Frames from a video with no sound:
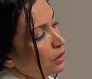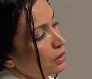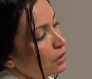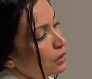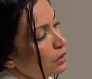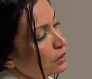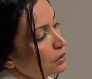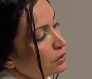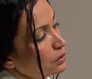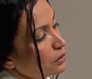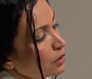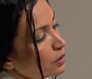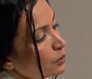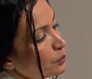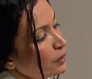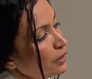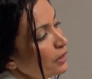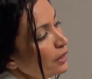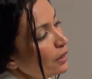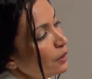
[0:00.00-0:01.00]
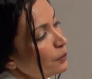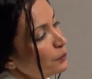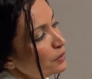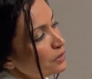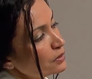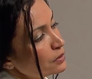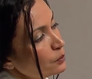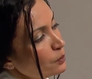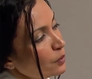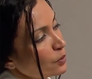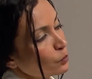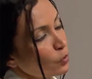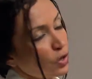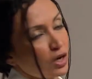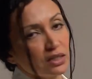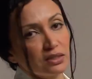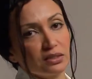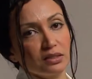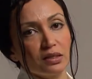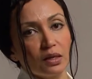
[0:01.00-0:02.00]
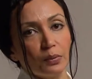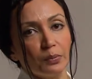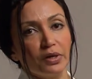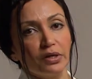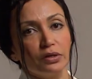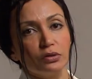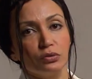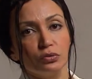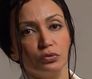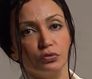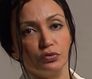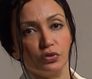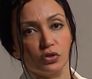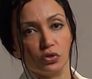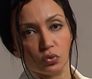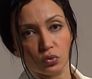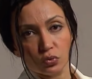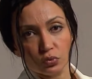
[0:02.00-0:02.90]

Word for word: In addition to the importance of blood groups during